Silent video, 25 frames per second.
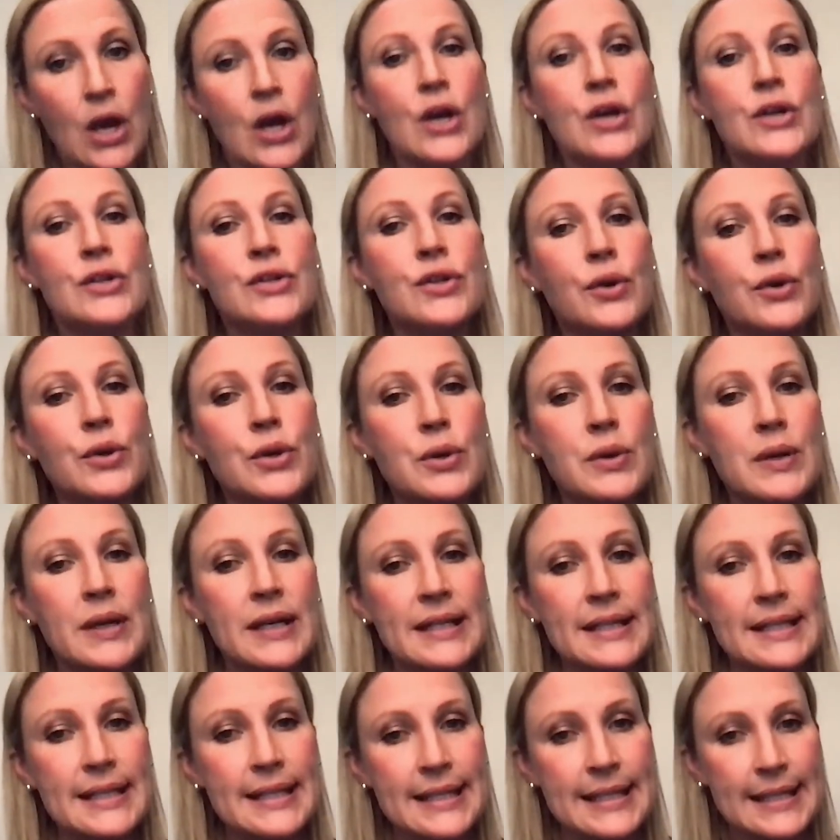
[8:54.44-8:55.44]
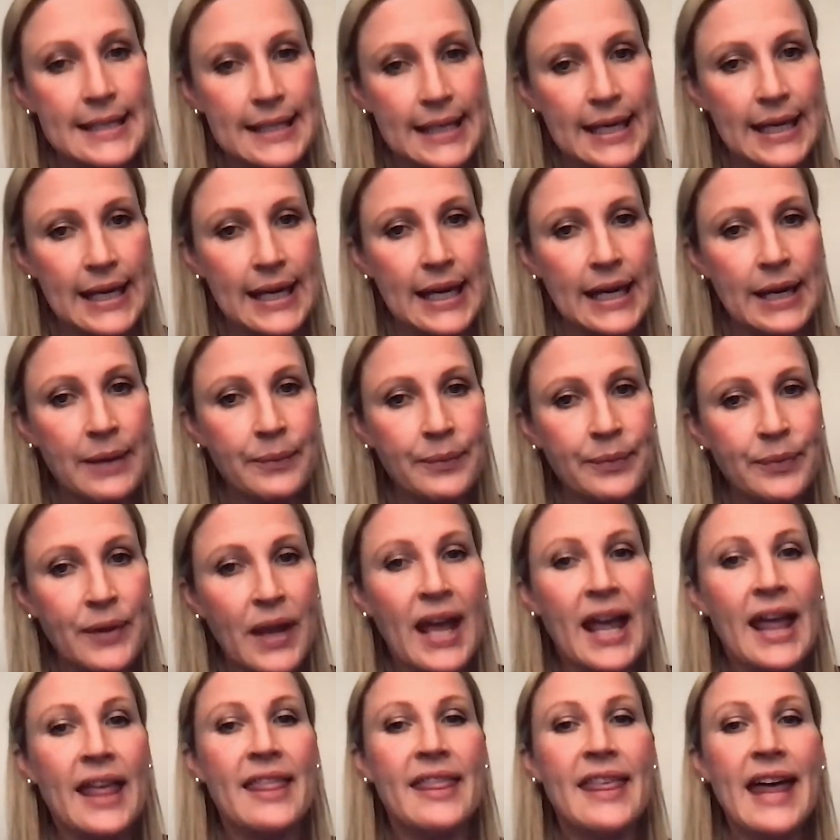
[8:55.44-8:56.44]
So you can see
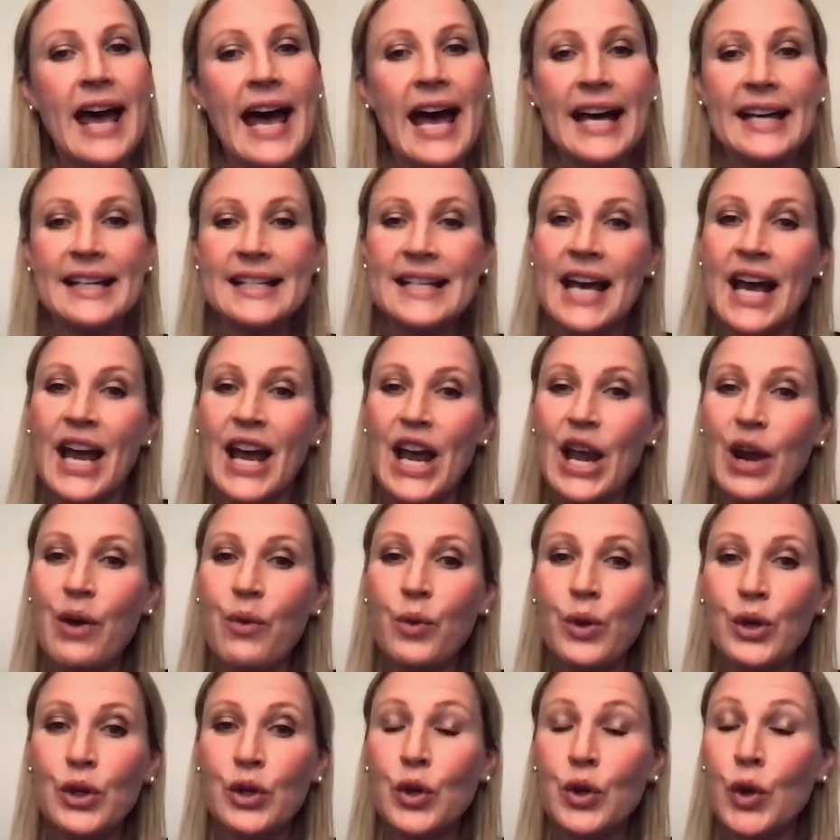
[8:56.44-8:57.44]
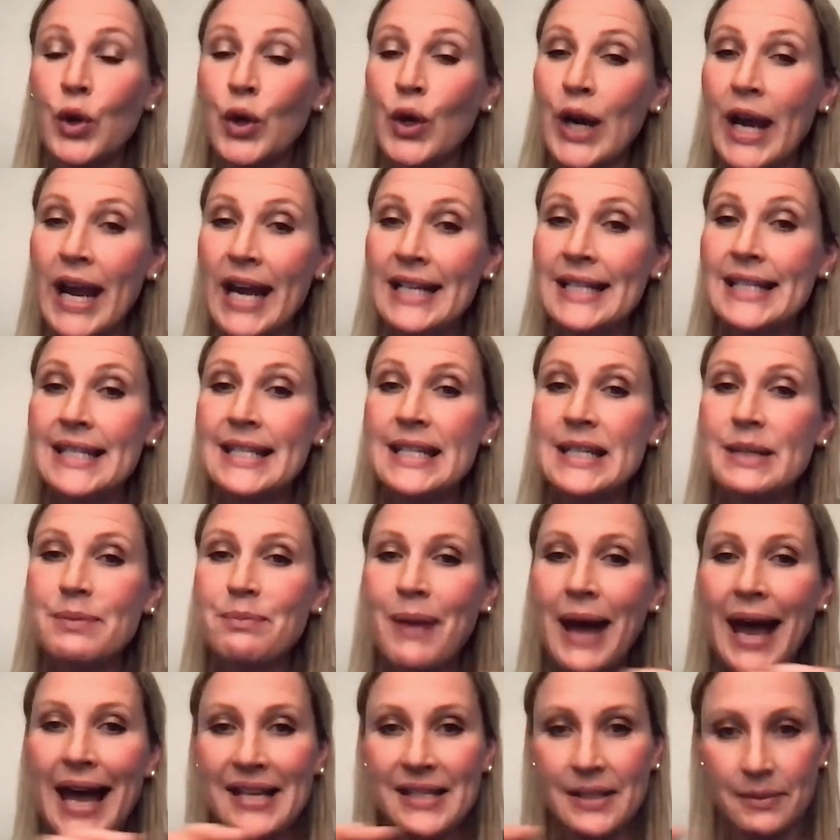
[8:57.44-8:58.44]
that it would create
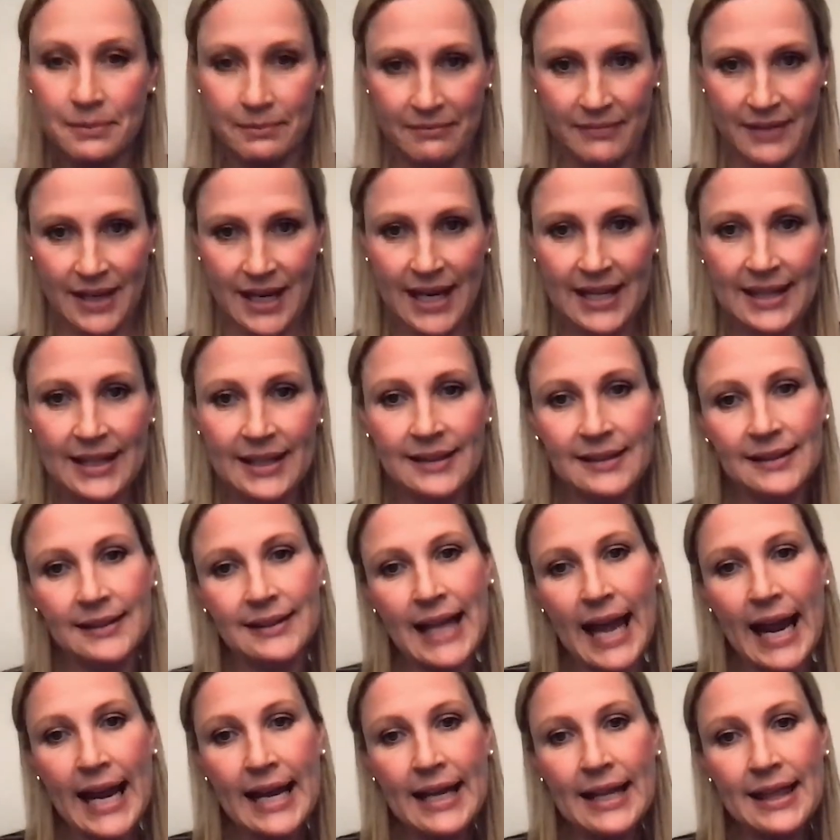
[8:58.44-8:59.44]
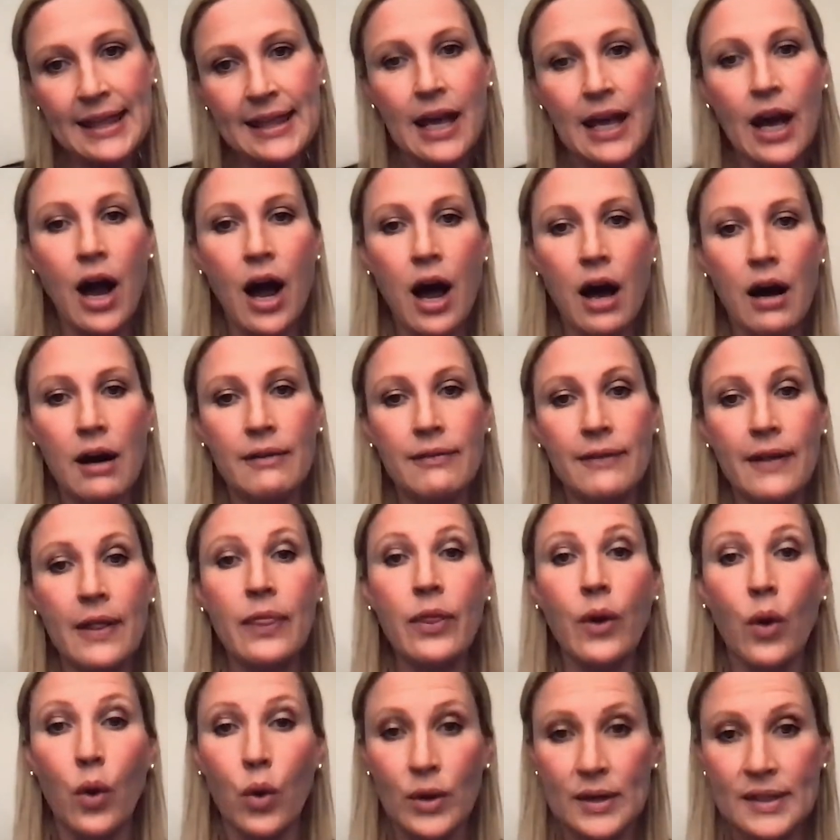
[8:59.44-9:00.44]
spasm in the length of
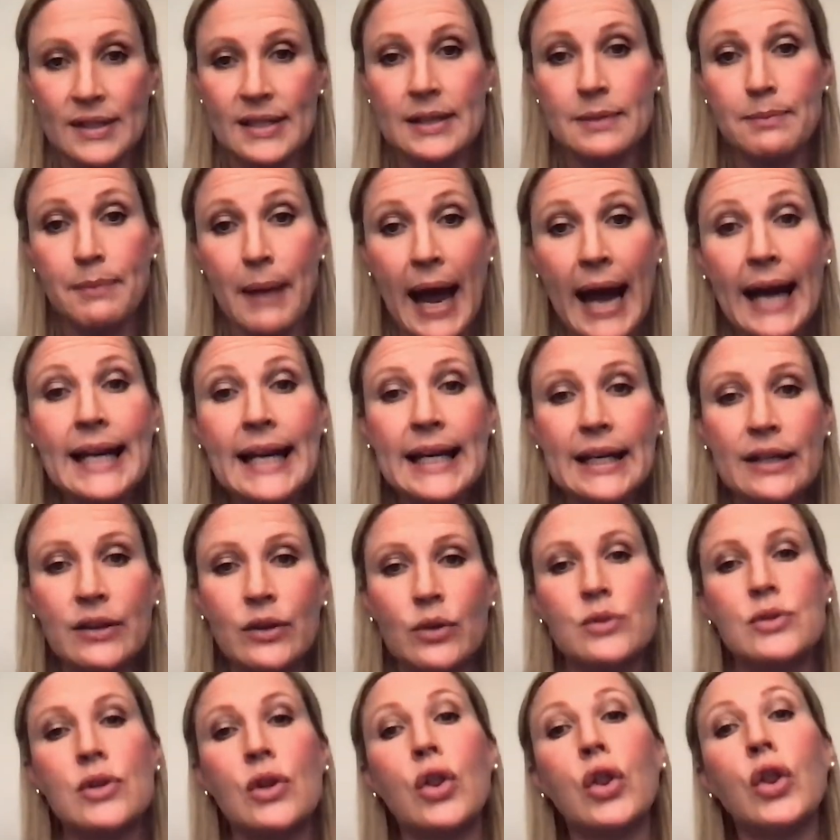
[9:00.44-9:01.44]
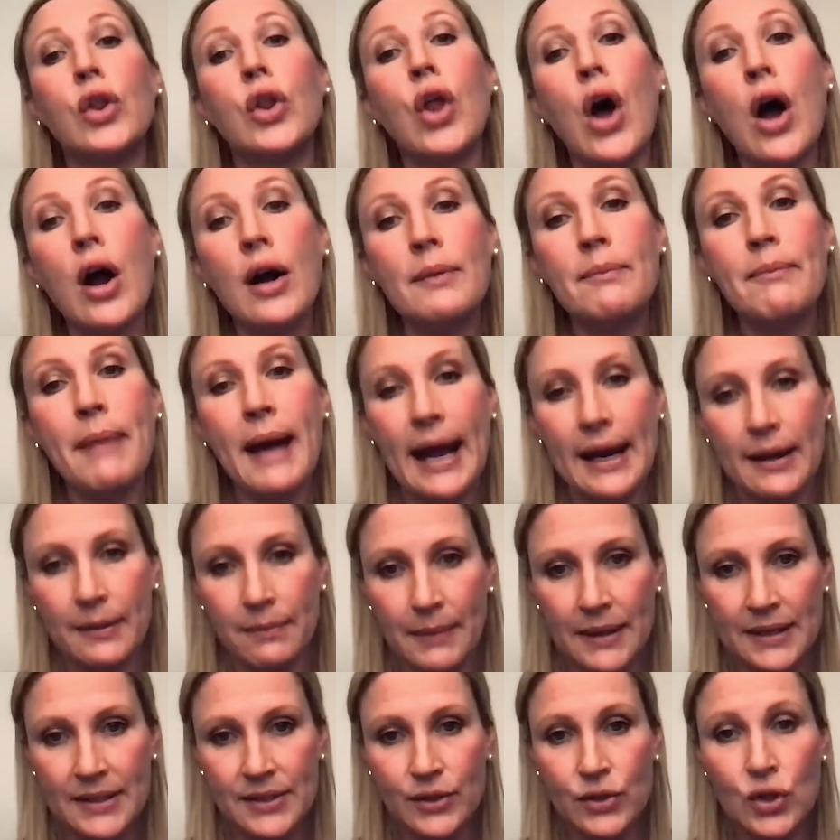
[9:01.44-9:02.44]
the horse's back in those long back
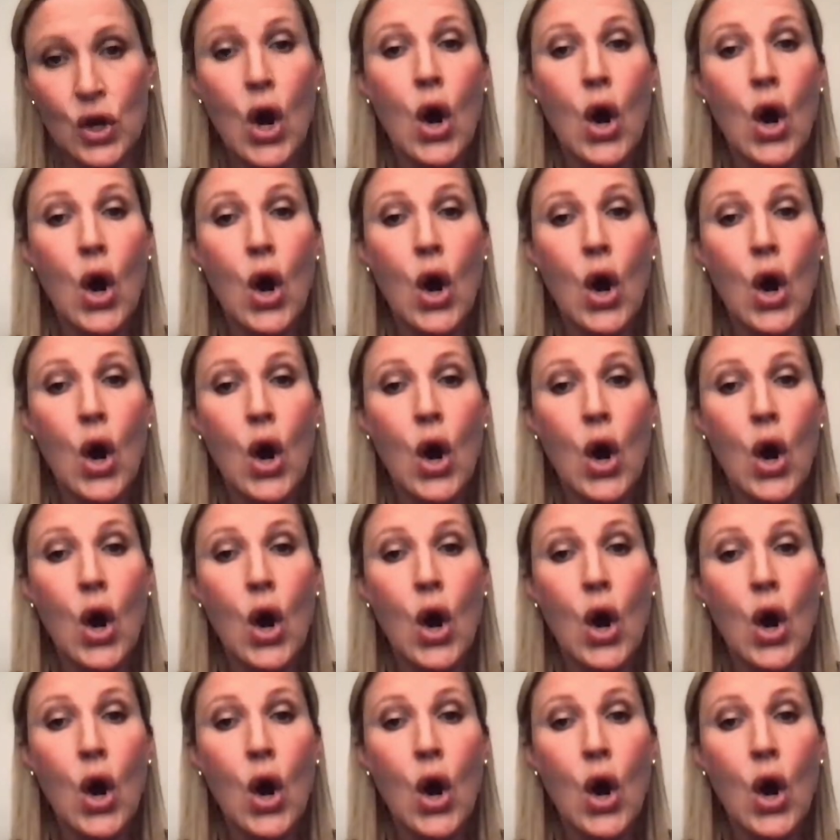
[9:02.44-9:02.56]
muscles,